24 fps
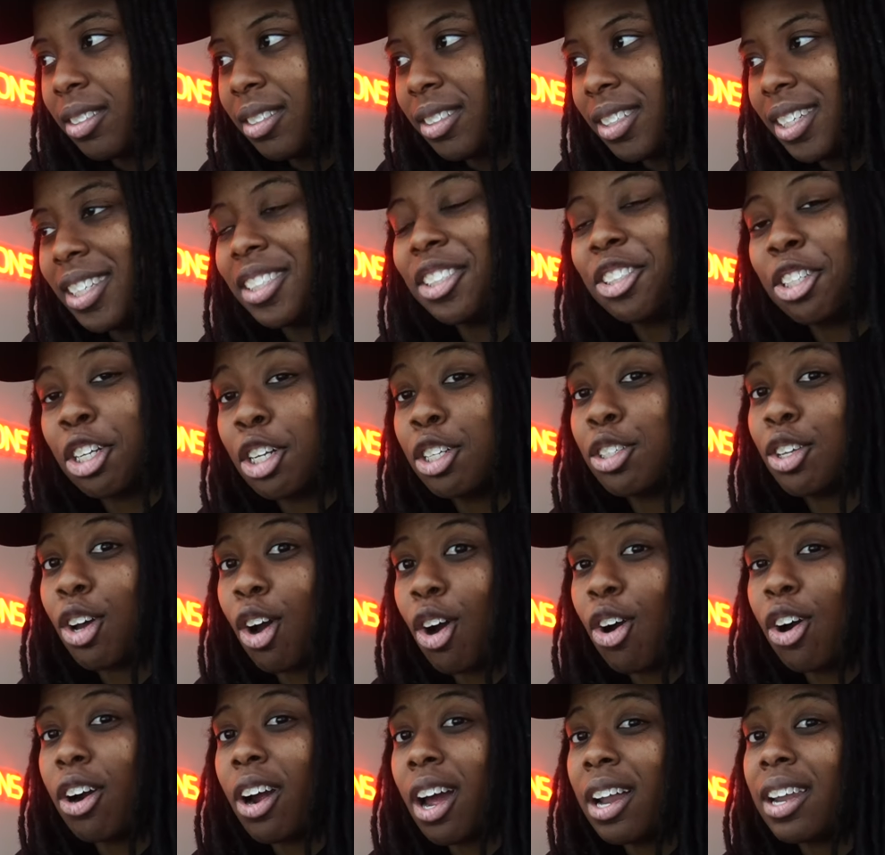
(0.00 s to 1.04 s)
This shit is
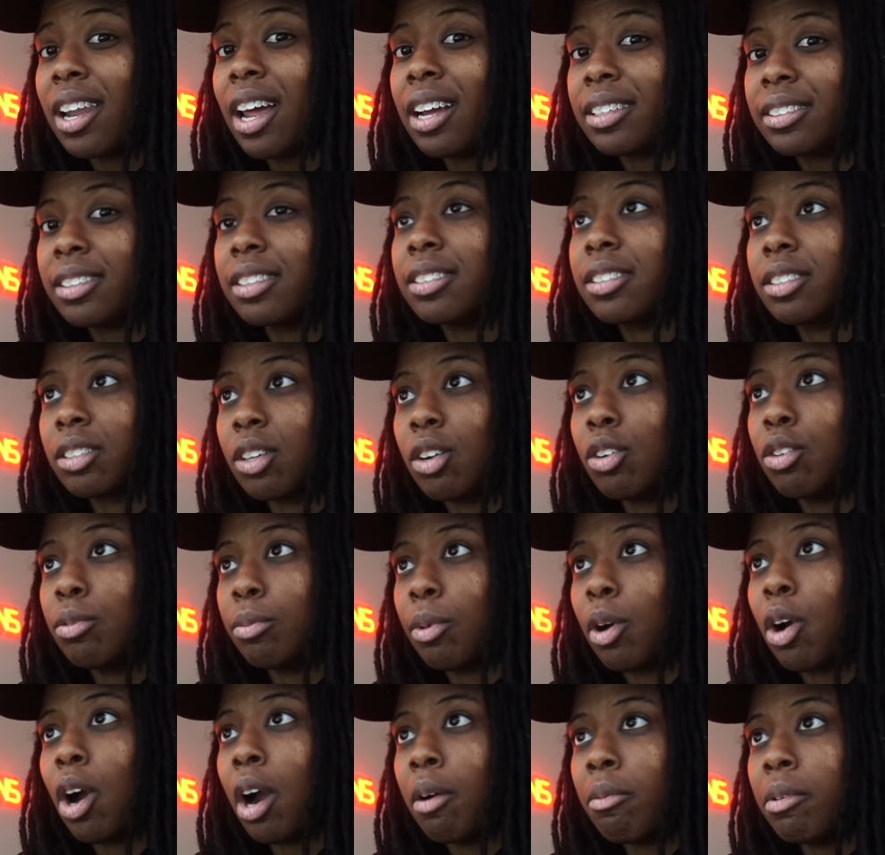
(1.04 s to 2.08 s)
hard. I like this song,
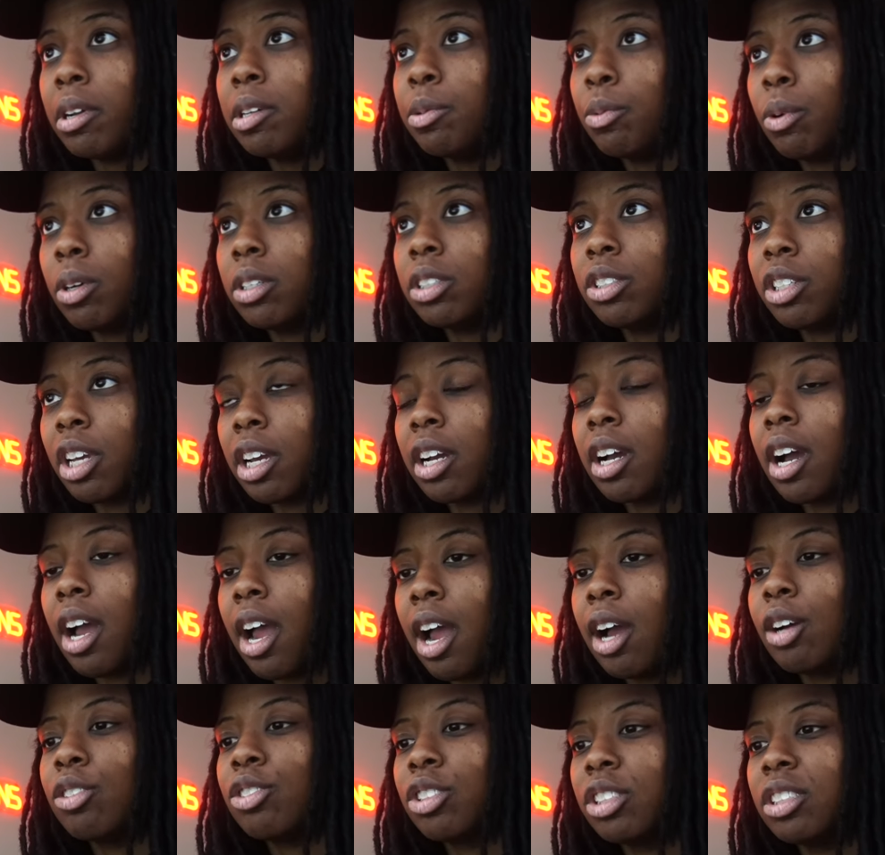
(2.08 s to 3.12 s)
bro. I really want to check her
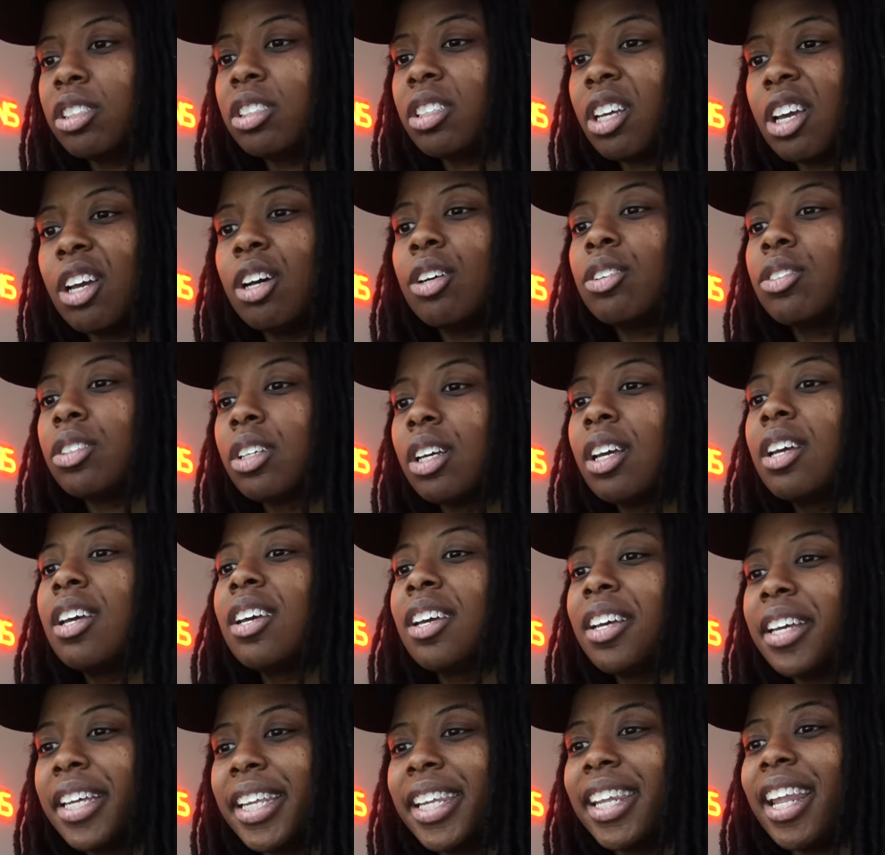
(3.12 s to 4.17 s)
out. She sound
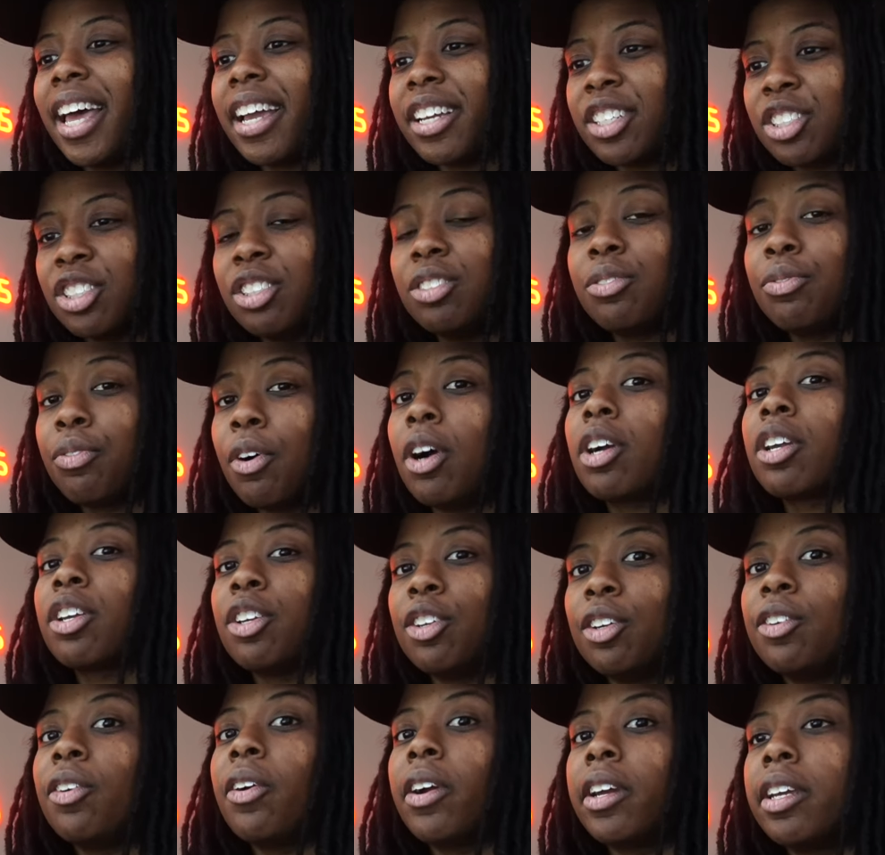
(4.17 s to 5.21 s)
like she's fucking
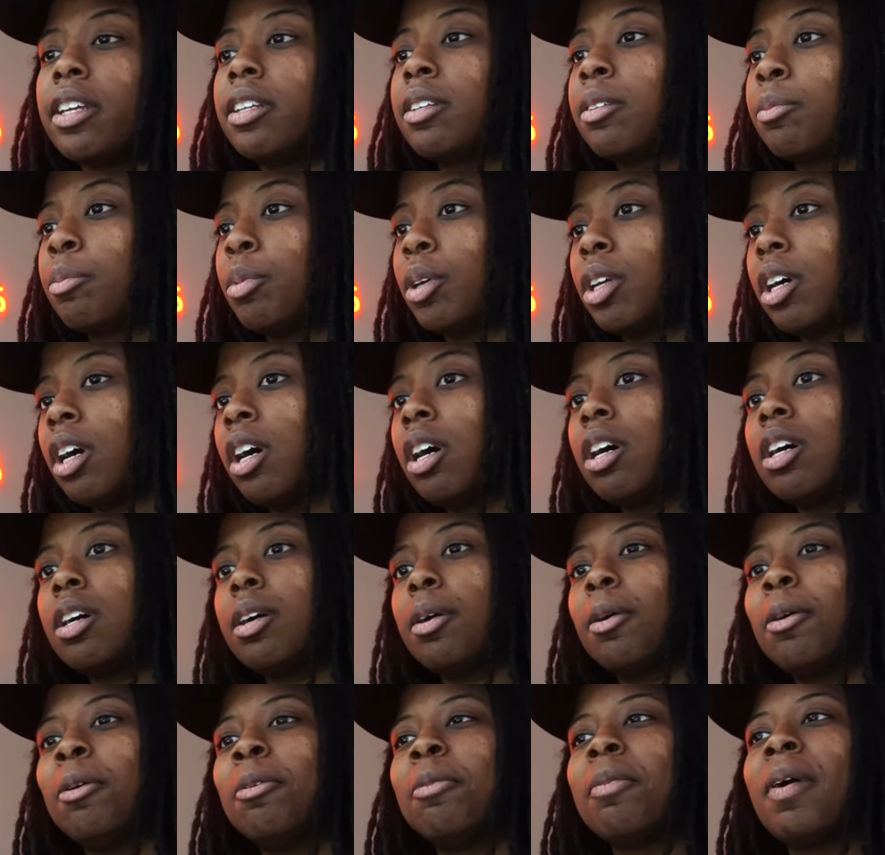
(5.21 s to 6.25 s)
great. But
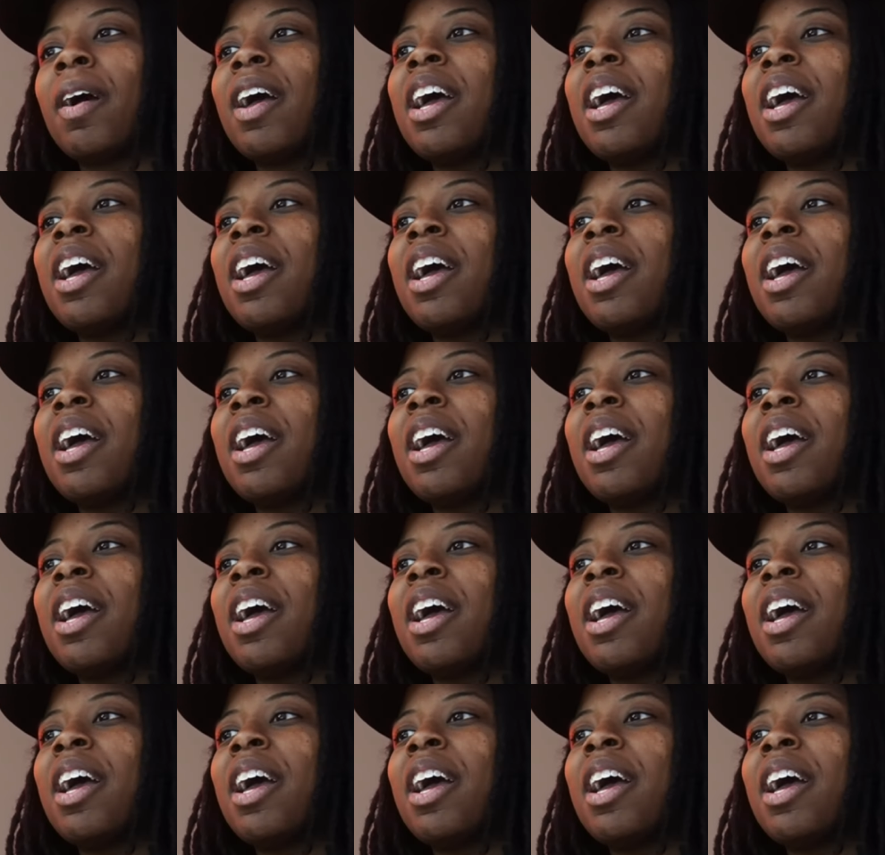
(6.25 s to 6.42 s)
um,